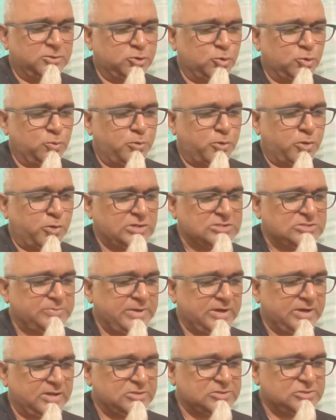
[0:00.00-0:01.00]
Two bronze
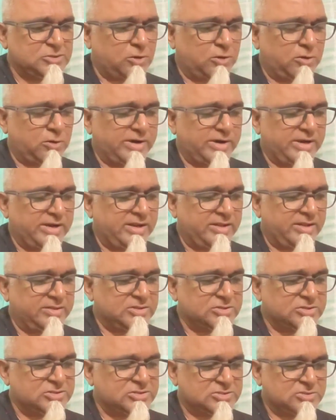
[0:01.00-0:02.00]
medals already in
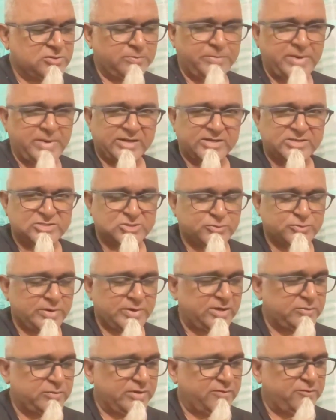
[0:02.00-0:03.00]
this Paris
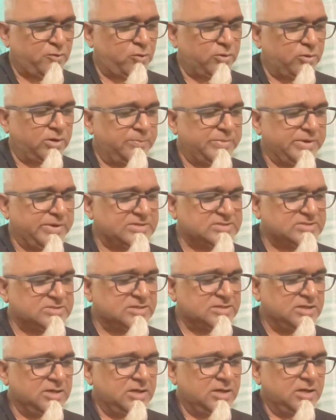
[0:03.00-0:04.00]
2024 Olympics.